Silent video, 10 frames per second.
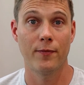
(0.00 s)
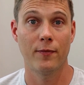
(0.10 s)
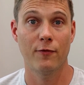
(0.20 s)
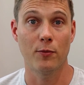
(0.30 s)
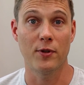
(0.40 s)

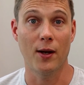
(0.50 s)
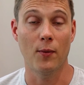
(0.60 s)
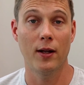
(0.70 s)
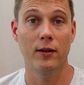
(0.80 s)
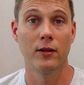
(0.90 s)
from day
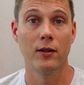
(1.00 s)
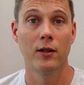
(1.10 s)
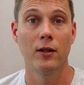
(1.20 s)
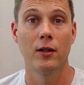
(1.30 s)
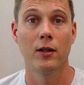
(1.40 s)
one.
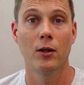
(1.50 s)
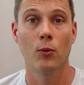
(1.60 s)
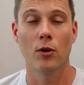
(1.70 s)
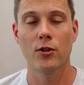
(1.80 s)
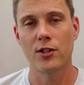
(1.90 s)

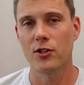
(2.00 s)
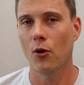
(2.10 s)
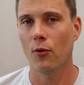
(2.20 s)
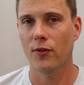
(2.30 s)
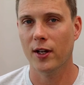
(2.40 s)
Whereas it's
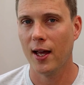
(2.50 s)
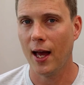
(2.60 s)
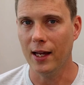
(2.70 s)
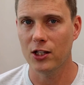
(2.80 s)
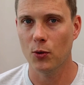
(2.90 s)
not the
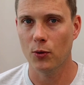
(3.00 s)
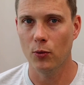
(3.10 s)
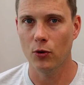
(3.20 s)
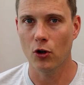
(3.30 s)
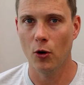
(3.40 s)
case with
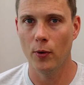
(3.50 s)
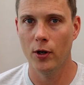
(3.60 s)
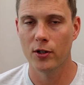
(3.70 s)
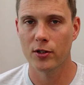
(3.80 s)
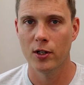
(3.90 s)

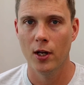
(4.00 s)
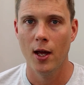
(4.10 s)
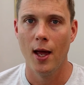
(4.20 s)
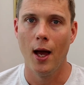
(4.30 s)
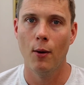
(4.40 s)
WooCommerce.
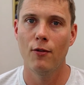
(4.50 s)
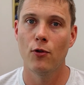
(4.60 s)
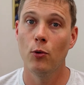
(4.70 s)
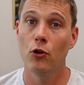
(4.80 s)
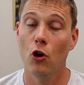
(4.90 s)
However,
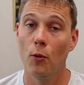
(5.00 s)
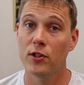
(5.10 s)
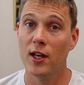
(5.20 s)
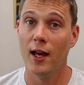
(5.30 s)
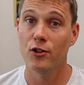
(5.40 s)

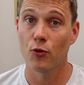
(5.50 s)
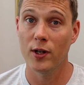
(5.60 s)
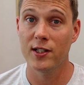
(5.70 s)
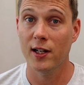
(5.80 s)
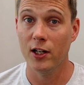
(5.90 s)
WooCommerce has
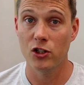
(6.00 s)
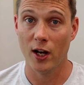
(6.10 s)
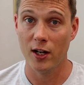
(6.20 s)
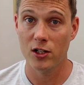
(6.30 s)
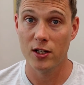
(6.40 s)
recently
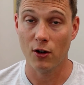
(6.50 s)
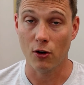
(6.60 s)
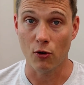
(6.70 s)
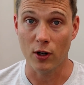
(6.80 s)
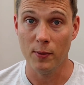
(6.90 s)
changed their
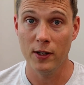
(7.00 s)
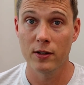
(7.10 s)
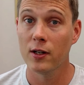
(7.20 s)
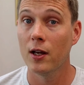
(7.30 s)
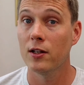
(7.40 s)

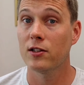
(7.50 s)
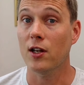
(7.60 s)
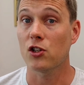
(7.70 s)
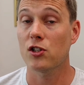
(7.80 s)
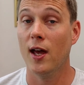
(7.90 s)
agreement
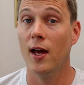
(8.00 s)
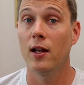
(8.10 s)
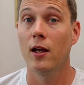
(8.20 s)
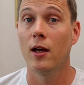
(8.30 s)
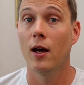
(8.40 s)
such
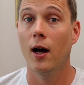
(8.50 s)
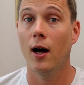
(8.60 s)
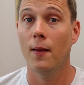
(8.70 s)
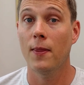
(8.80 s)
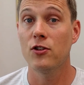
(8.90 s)
that
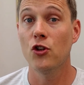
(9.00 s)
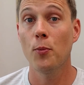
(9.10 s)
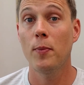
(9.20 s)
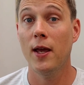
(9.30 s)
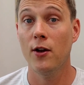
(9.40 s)
there's
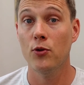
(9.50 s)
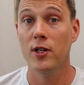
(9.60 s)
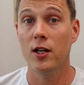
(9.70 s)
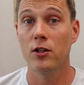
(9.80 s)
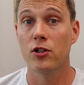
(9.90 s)
no
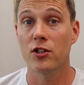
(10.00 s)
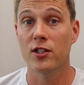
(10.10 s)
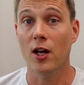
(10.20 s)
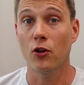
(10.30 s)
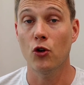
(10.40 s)
penalty to
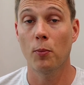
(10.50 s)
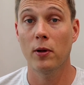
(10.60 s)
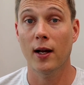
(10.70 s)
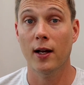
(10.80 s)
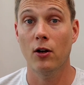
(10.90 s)
sell your
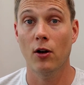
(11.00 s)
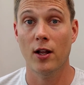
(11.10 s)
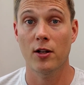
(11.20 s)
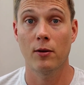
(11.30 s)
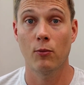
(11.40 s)
plugin on
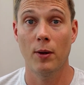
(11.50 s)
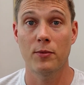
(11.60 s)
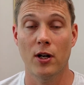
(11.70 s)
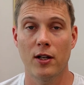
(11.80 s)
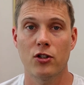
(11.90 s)
other
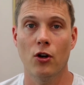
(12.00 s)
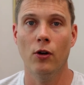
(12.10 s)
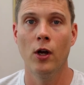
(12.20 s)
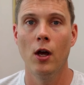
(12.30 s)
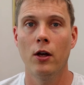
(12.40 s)
websites.
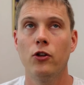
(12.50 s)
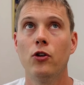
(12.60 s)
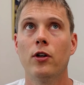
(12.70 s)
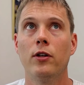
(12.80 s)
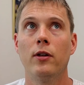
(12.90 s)
So you
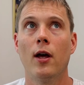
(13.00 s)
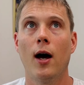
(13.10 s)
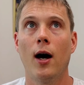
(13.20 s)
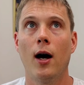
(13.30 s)
can,